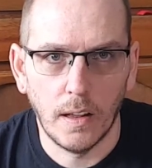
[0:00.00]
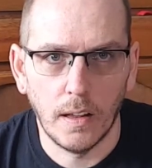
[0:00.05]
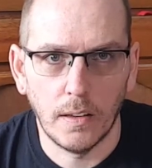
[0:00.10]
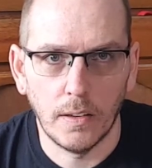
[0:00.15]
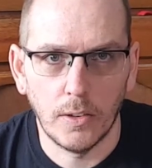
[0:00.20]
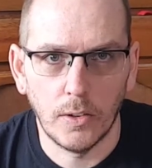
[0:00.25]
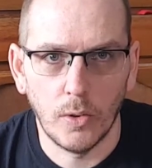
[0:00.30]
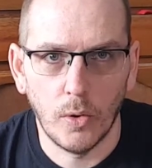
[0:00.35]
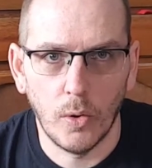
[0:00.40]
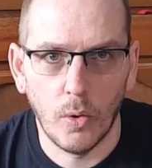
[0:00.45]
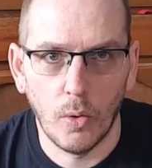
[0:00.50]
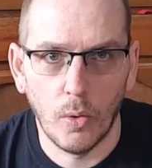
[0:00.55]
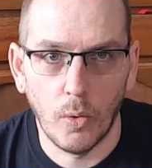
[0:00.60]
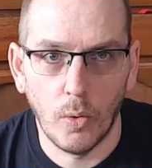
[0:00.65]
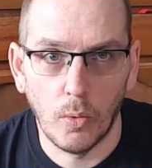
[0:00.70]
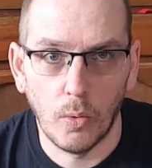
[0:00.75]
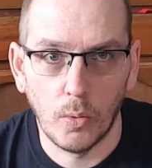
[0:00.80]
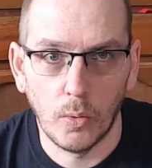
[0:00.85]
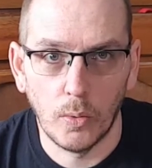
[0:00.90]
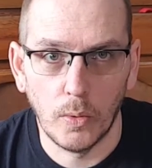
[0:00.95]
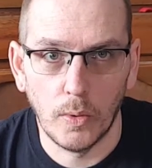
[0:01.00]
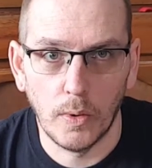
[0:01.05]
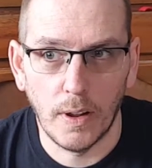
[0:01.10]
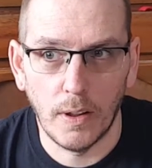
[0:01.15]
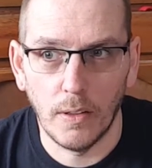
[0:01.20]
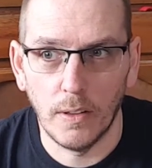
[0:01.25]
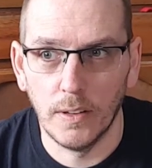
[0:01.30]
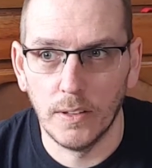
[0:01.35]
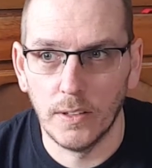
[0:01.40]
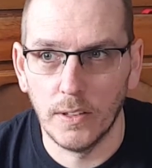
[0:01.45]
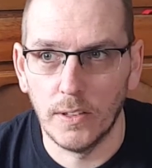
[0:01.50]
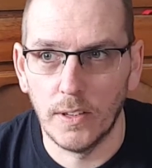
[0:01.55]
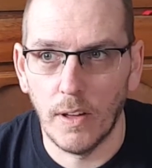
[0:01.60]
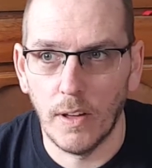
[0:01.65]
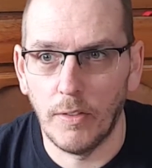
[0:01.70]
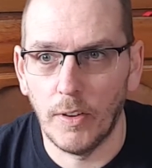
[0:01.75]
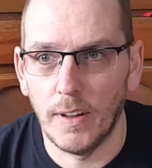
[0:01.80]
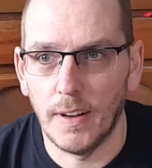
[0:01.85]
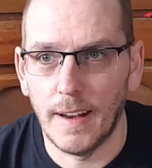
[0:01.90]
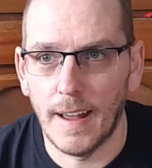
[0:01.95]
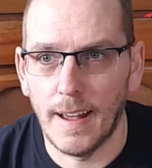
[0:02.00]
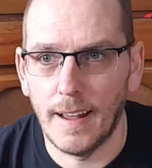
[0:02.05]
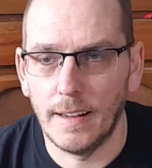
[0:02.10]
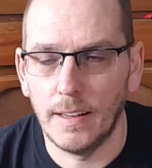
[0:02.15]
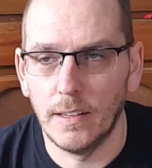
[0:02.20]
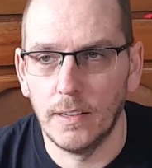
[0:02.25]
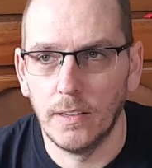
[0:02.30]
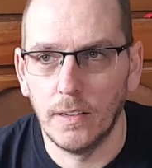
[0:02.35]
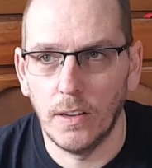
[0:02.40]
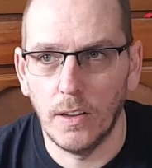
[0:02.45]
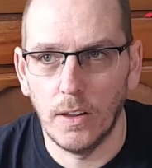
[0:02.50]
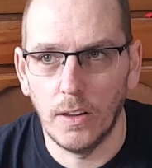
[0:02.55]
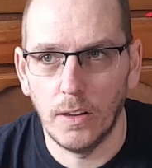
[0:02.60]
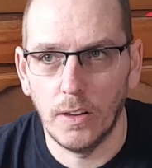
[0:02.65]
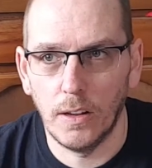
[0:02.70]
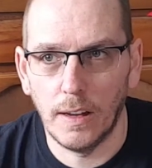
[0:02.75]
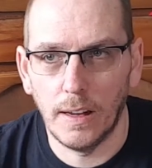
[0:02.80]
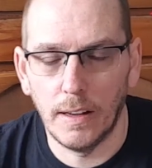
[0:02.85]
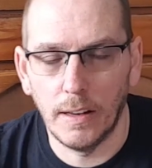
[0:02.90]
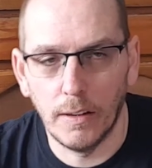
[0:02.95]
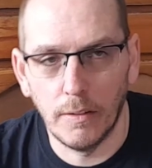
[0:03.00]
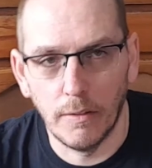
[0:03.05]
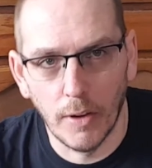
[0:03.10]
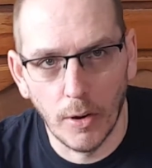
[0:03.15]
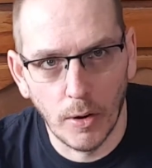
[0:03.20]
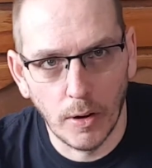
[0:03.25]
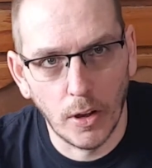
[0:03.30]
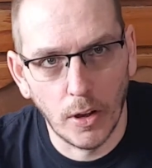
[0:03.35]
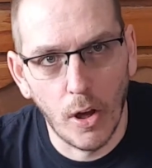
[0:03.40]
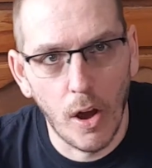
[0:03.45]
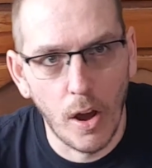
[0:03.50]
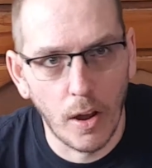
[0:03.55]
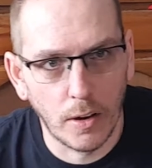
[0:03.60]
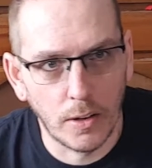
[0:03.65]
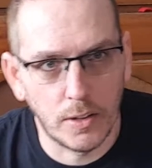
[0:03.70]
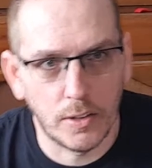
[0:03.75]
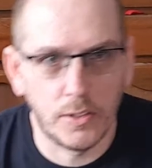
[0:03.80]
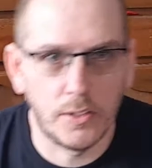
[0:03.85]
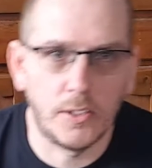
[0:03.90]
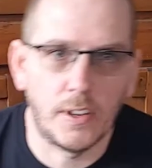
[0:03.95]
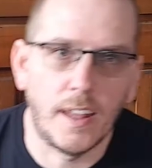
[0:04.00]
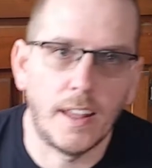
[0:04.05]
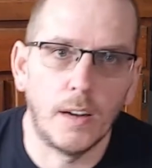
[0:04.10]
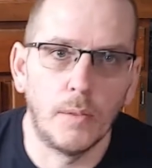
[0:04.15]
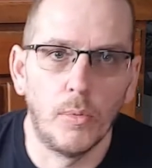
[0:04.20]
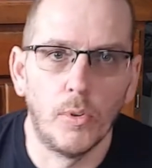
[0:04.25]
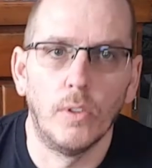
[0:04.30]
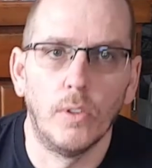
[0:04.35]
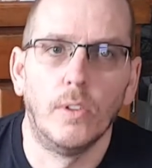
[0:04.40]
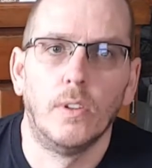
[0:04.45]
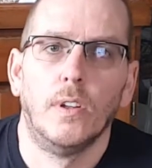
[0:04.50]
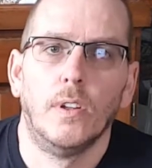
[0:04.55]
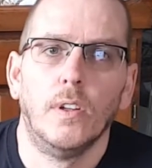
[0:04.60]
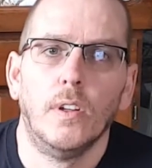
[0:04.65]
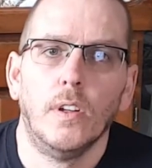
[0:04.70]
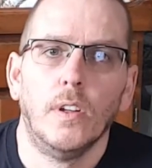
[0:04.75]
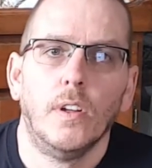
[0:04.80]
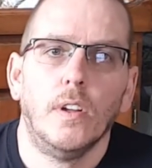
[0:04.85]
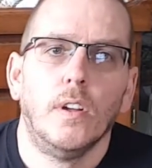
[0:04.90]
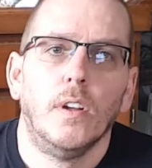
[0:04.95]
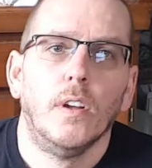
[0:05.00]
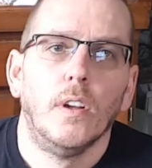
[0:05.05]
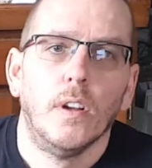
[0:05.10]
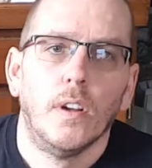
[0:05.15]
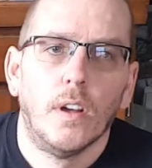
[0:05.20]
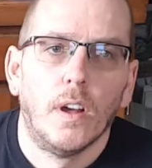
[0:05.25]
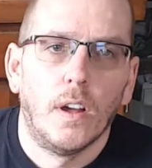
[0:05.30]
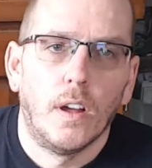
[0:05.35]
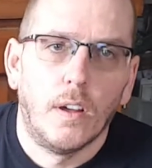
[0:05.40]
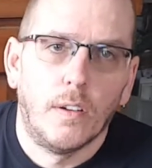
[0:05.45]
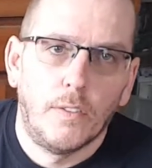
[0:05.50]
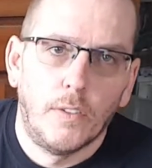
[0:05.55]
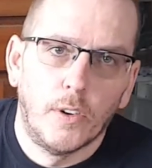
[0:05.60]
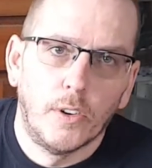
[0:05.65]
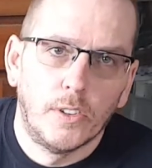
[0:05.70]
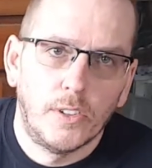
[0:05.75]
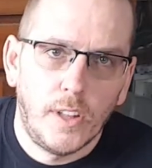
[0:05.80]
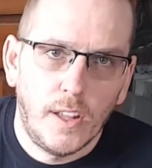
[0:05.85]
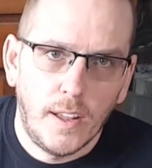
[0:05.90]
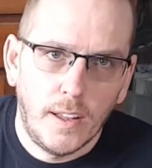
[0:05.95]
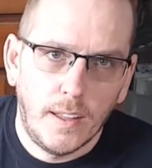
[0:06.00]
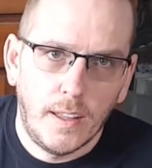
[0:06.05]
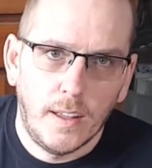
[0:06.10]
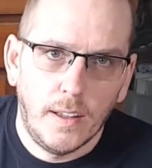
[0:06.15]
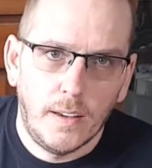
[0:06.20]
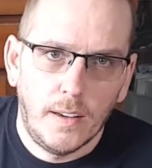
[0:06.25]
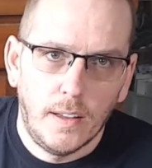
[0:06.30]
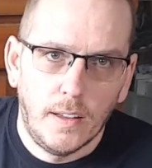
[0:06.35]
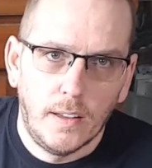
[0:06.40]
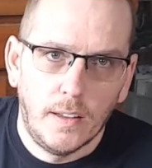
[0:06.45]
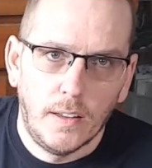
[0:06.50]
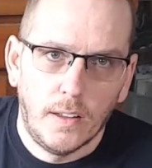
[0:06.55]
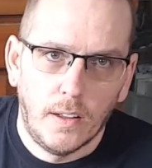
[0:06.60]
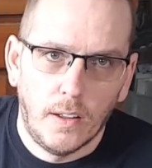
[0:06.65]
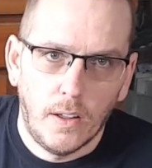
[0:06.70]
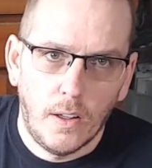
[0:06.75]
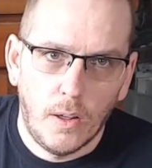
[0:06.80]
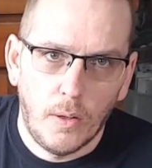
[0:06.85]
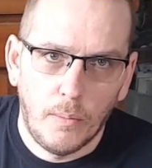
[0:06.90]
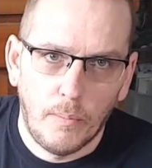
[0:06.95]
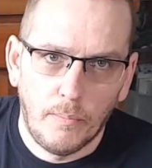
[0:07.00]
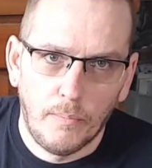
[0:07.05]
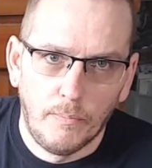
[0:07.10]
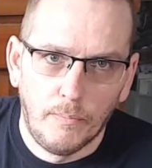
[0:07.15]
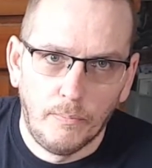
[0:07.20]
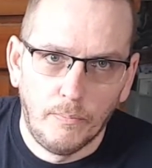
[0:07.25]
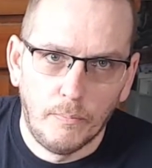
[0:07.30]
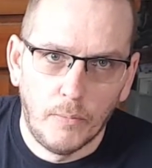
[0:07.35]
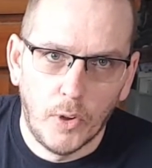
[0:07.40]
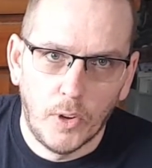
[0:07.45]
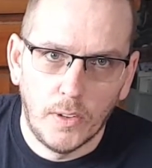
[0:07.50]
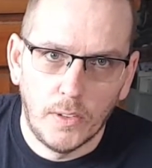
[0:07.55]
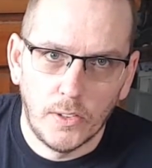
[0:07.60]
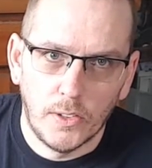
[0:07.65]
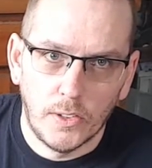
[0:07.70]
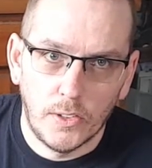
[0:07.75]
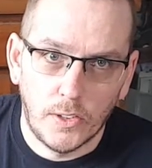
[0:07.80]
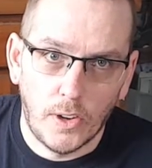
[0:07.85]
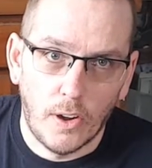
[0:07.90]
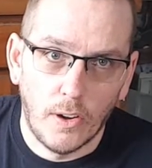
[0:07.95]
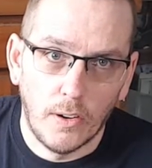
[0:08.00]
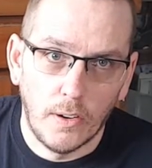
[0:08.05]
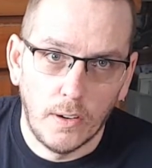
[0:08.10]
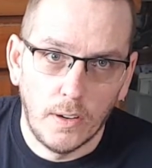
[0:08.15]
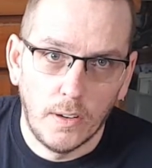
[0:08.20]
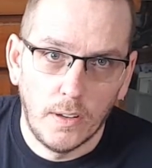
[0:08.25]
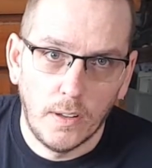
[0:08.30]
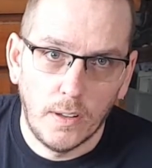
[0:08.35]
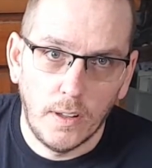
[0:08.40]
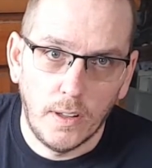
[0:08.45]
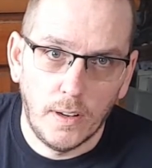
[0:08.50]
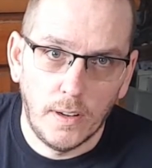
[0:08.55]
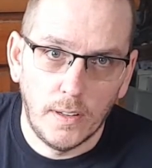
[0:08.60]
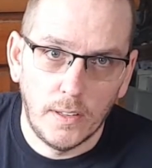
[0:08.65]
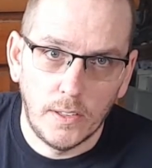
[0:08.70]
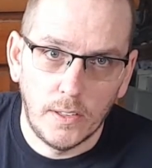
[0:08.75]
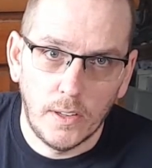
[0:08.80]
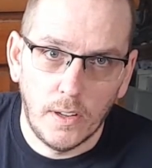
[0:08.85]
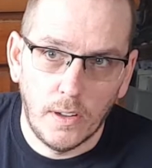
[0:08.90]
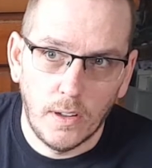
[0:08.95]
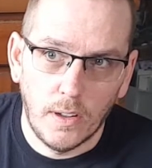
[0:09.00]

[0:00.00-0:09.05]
So now this is definitely not a very long sustainable first aid kit, but it's a start, and it's